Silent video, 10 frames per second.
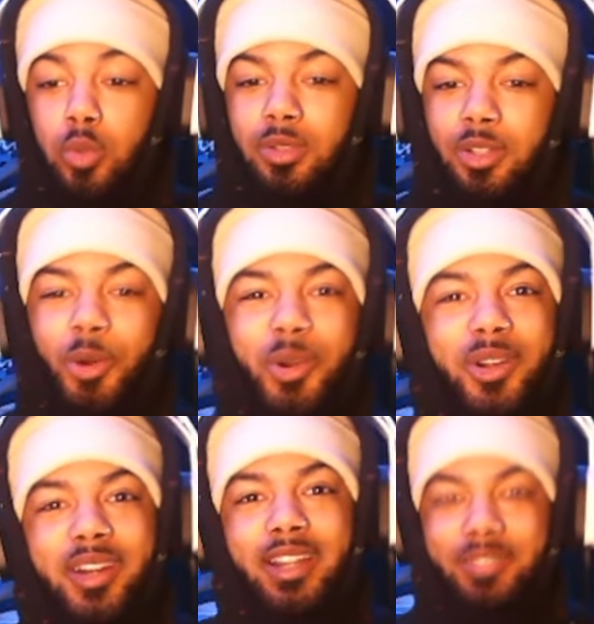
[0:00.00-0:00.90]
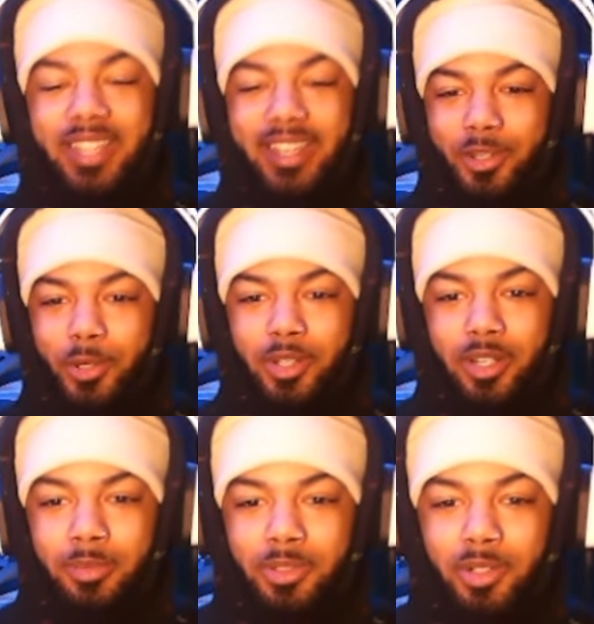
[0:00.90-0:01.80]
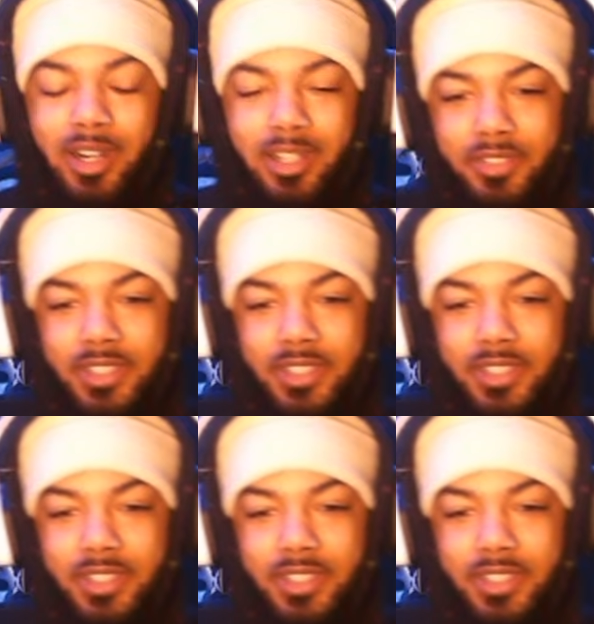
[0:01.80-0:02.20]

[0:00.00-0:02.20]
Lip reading: choreograph. They got choreography